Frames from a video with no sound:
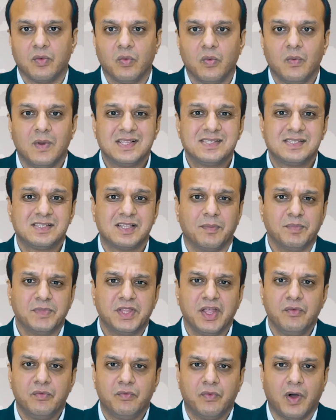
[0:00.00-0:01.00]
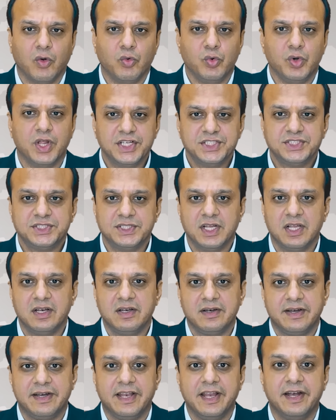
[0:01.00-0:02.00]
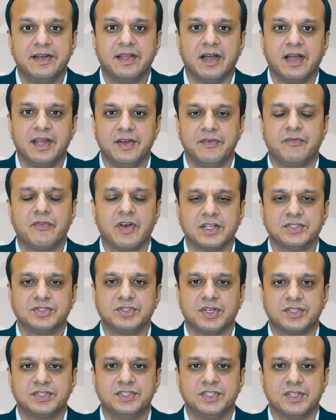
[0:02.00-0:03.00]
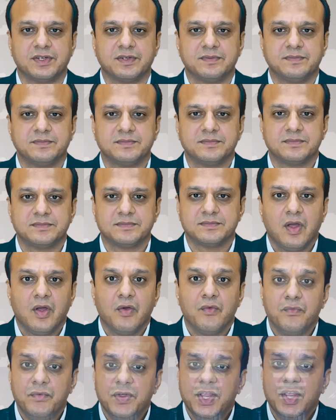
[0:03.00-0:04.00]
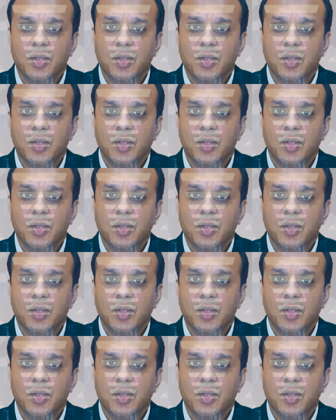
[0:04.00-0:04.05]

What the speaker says: with something foundational: data infrastructure. We